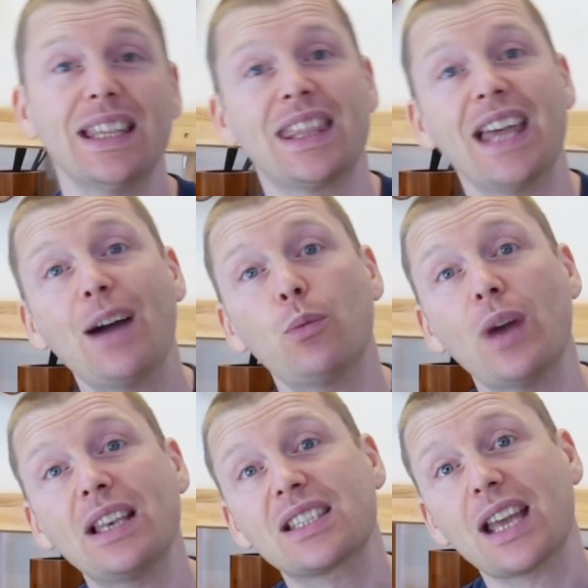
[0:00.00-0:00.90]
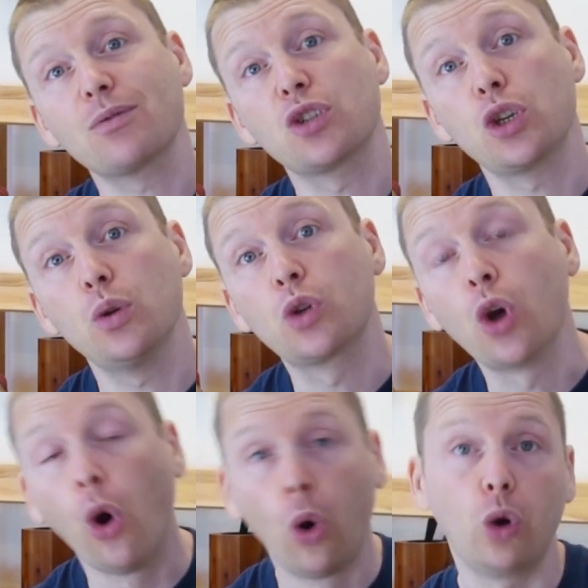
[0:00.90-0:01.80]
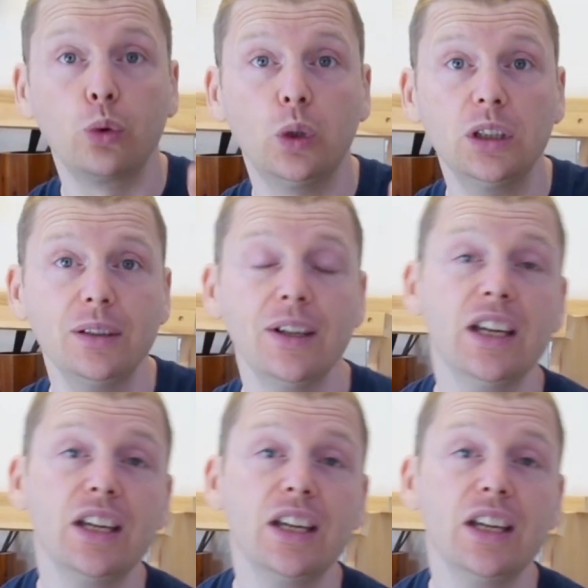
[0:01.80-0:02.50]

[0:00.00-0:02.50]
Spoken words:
That went down to Cornwall,